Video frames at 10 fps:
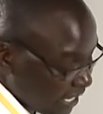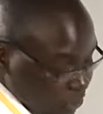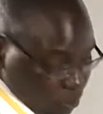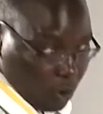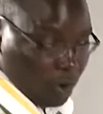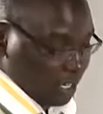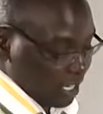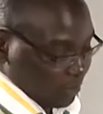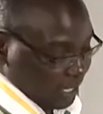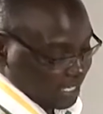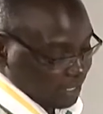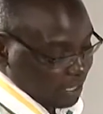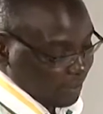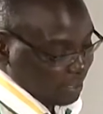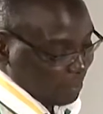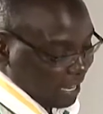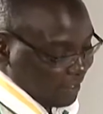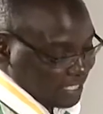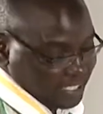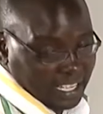and so on. We can see we have some
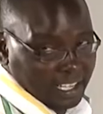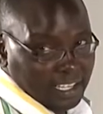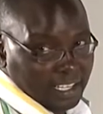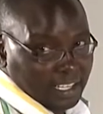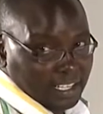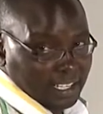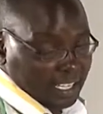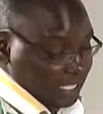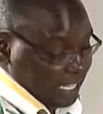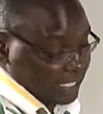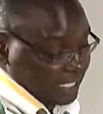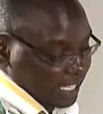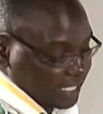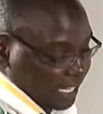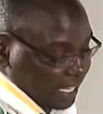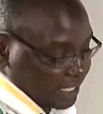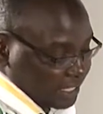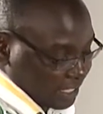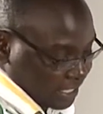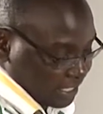allowance here, and just in case actually
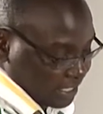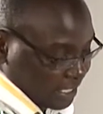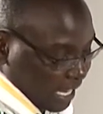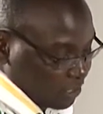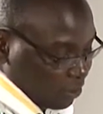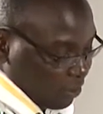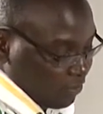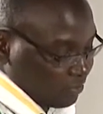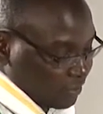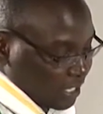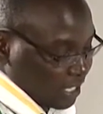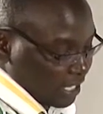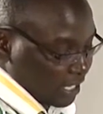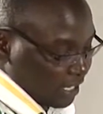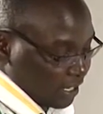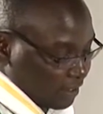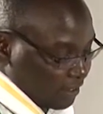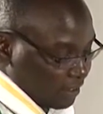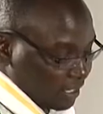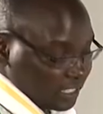it's cut off, it
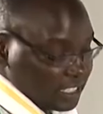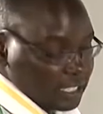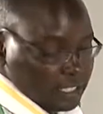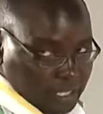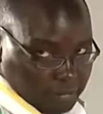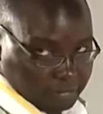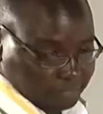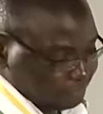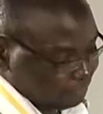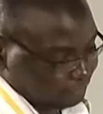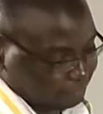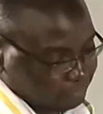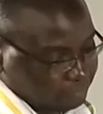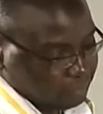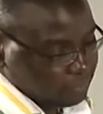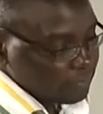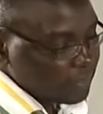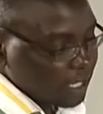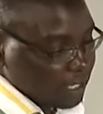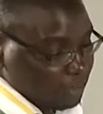is still safe.
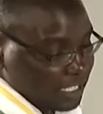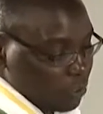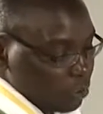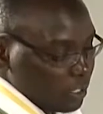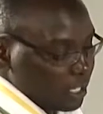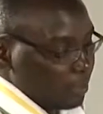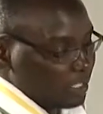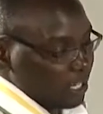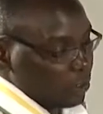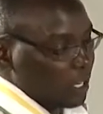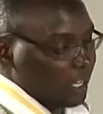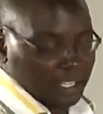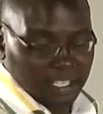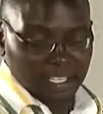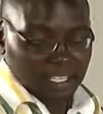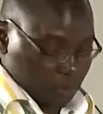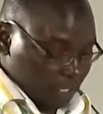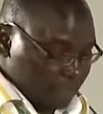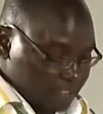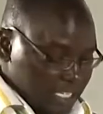Meter rule and meter ruler. So
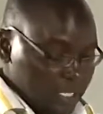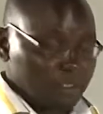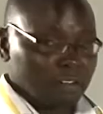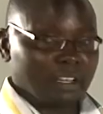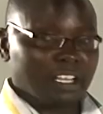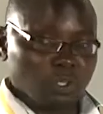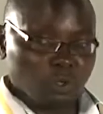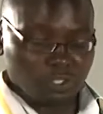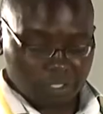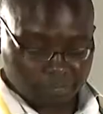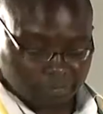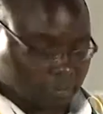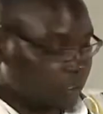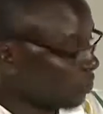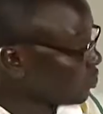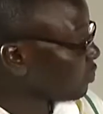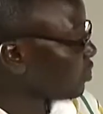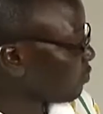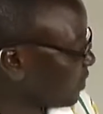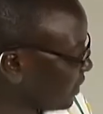I have said we normally use those two
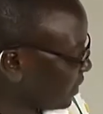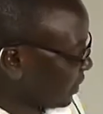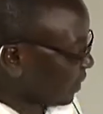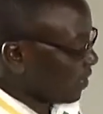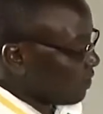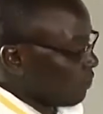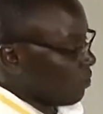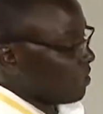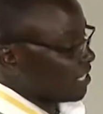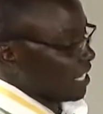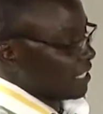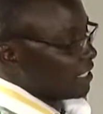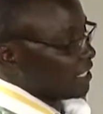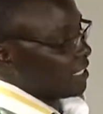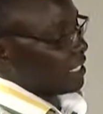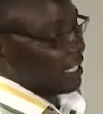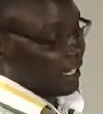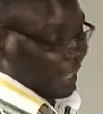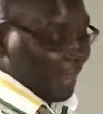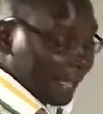instruments for measuring
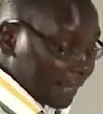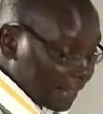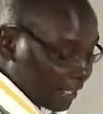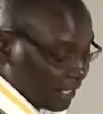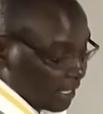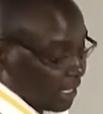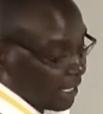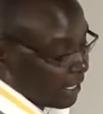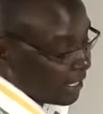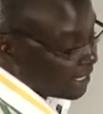length: the